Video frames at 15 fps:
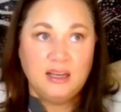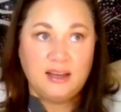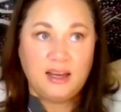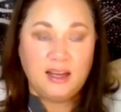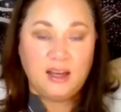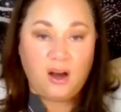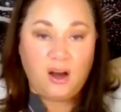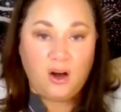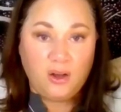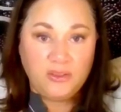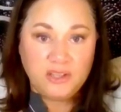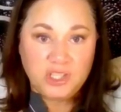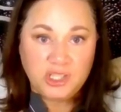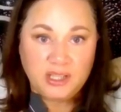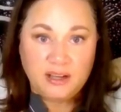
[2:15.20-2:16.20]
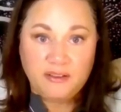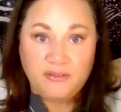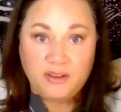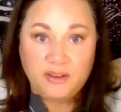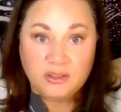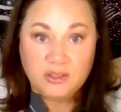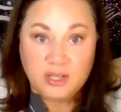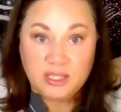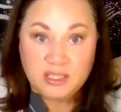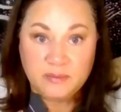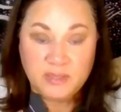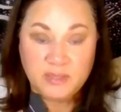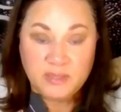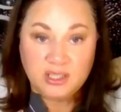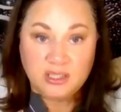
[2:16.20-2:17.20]
that all the GFL
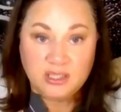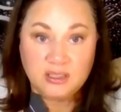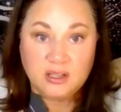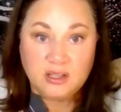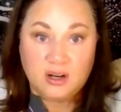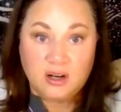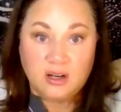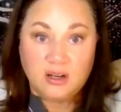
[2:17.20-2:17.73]
transmissions